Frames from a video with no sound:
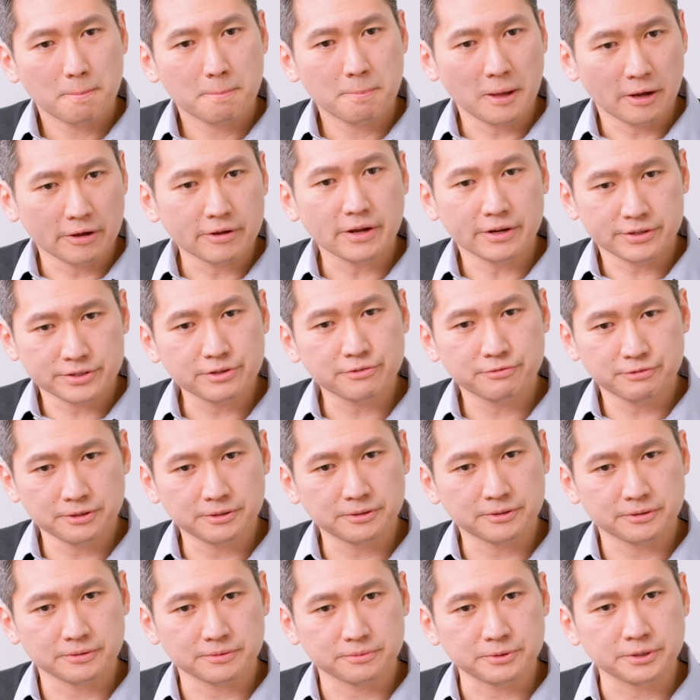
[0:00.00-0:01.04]
No, I actually
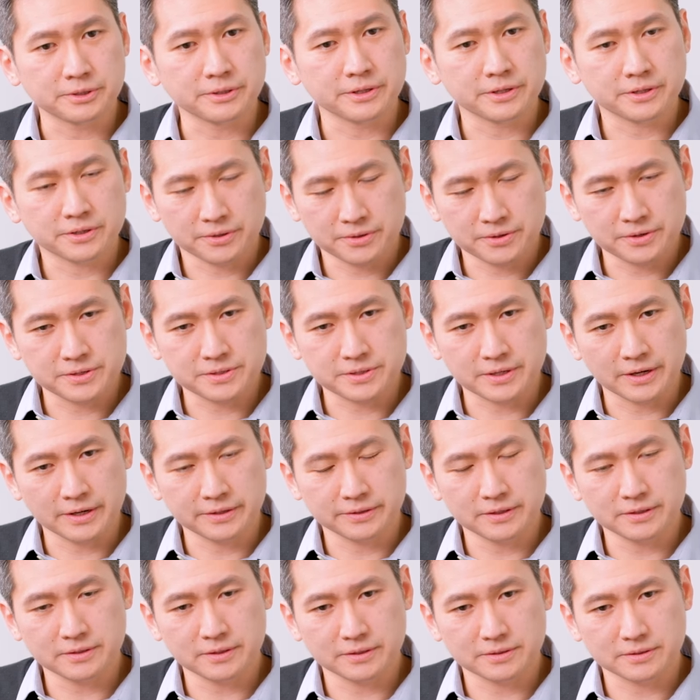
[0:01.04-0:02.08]
feel really encouraged. And I
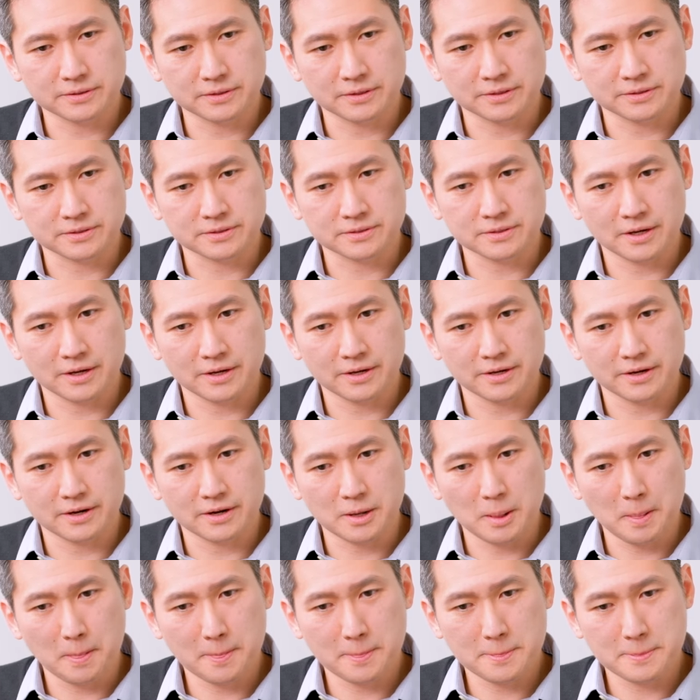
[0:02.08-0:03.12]
think that it's not,
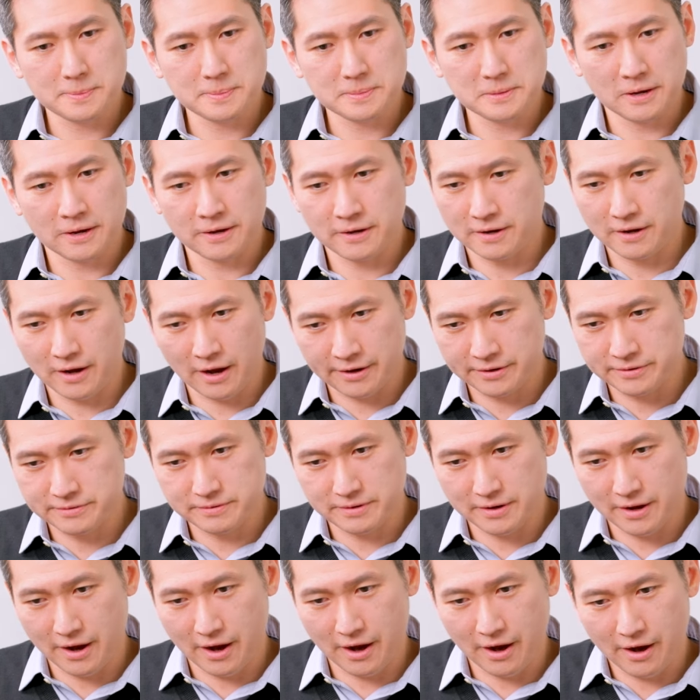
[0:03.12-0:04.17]
I
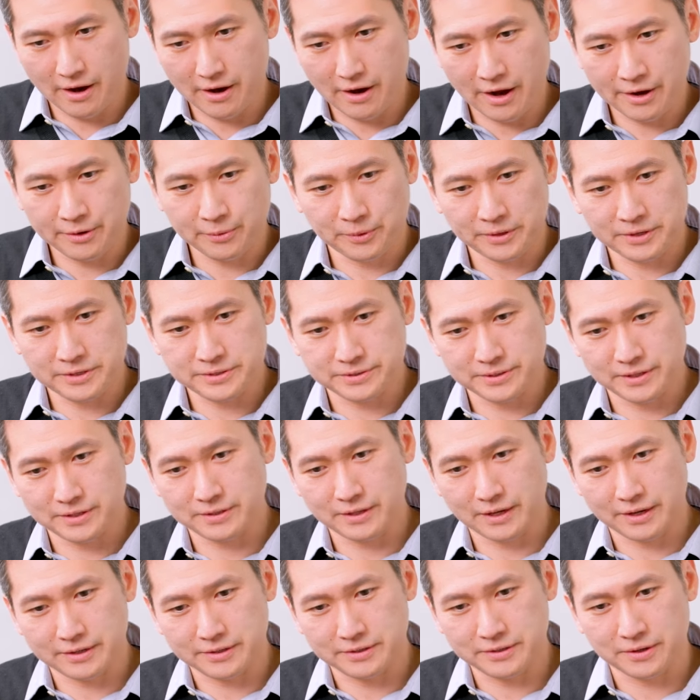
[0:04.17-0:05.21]
don't want to say
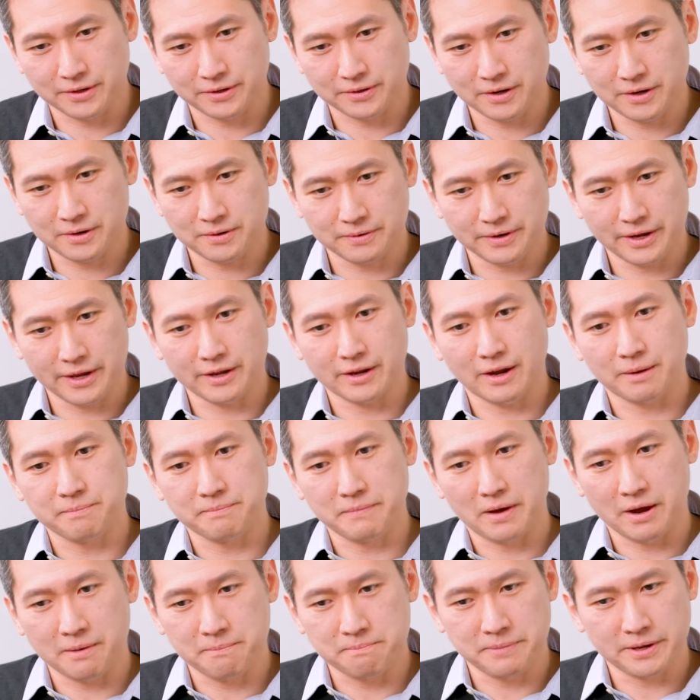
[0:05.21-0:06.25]
that, you know, oh, hey,
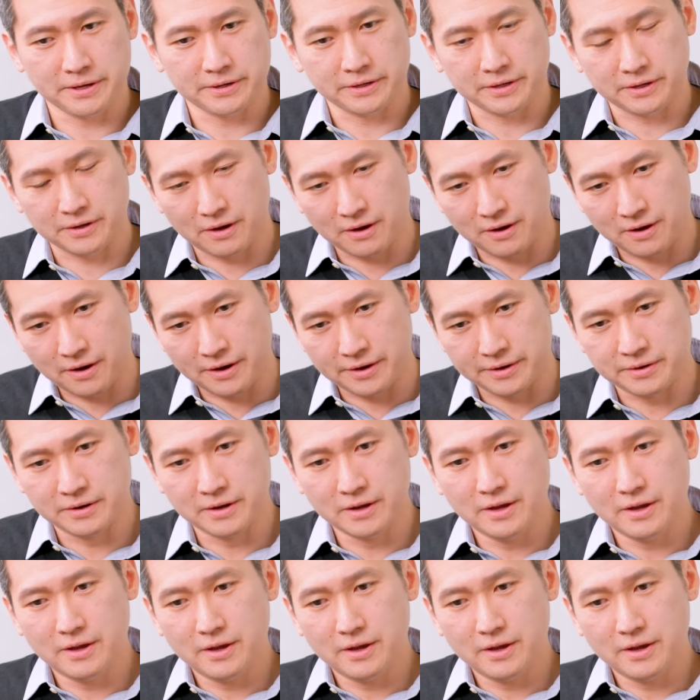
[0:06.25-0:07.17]
I'm betting on